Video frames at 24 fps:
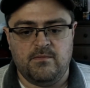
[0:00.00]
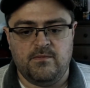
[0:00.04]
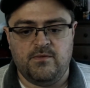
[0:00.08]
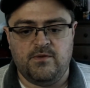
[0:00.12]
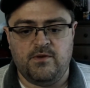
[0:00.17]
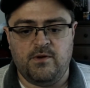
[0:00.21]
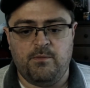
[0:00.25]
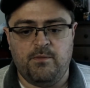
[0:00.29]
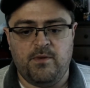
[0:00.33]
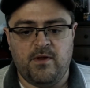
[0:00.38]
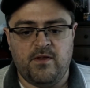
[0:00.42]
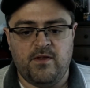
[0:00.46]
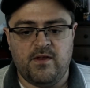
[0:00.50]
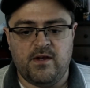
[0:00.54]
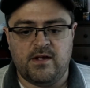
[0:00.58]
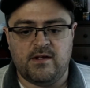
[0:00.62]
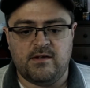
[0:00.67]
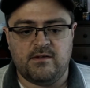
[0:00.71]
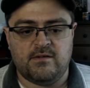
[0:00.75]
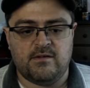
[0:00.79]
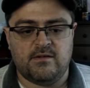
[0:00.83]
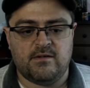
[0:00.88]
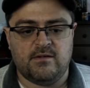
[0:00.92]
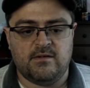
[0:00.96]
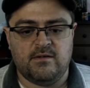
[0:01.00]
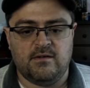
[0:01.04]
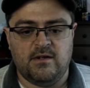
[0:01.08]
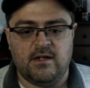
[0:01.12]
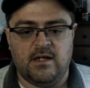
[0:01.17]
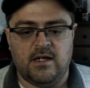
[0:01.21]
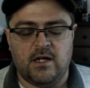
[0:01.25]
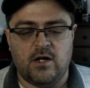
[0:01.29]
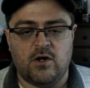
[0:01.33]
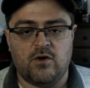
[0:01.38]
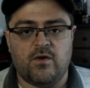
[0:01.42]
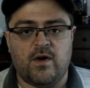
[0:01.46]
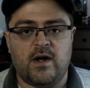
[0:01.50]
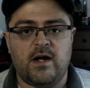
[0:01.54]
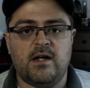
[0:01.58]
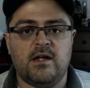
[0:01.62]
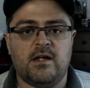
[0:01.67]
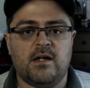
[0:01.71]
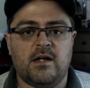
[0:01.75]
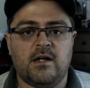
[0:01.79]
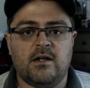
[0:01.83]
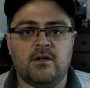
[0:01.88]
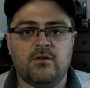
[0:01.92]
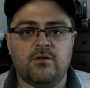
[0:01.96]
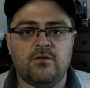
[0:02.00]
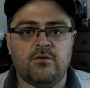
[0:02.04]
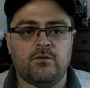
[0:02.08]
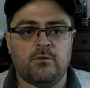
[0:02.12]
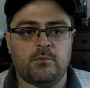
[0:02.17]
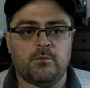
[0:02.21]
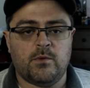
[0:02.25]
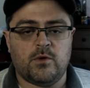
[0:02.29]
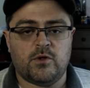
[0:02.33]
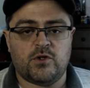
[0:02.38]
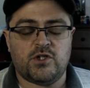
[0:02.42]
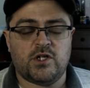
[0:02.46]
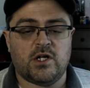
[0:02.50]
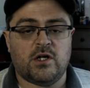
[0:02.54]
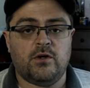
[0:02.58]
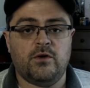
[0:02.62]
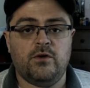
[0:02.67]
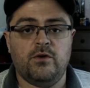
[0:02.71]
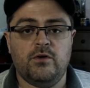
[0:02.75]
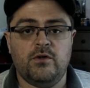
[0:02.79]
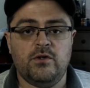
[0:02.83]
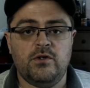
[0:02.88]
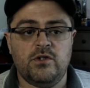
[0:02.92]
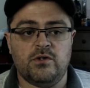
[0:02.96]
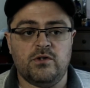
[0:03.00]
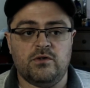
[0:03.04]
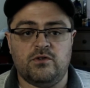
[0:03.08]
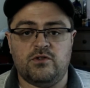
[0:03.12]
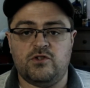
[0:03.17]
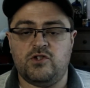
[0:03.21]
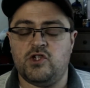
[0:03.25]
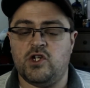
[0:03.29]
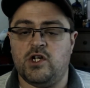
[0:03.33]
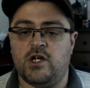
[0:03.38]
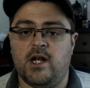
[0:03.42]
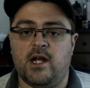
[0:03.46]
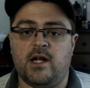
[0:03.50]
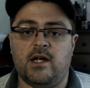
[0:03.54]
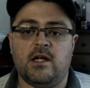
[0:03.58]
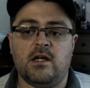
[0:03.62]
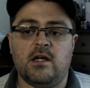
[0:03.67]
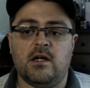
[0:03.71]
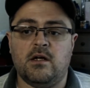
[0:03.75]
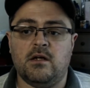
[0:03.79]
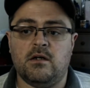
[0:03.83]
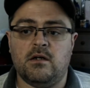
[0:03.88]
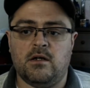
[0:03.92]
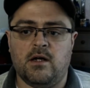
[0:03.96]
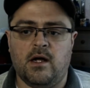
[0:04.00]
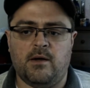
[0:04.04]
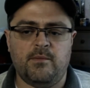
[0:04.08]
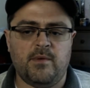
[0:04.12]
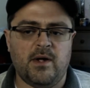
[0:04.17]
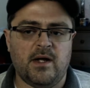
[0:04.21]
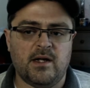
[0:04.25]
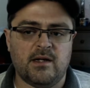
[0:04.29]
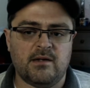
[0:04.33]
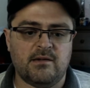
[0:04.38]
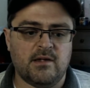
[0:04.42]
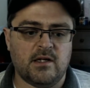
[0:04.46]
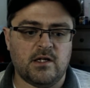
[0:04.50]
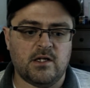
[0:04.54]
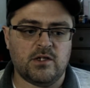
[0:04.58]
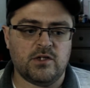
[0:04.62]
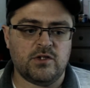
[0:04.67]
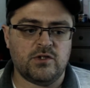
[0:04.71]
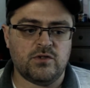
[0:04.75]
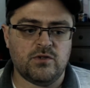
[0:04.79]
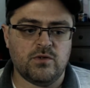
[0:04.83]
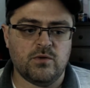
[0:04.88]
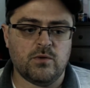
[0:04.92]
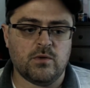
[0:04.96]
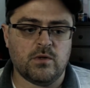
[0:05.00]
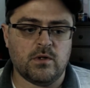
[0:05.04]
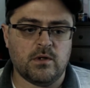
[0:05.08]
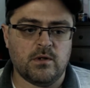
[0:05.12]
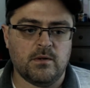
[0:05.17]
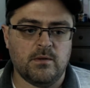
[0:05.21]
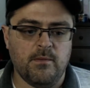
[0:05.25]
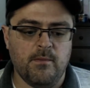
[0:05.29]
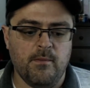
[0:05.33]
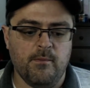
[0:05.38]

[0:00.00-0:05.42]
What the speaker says: something that is ingrained in us from our childhood, is genetic, I'm not exactly sure,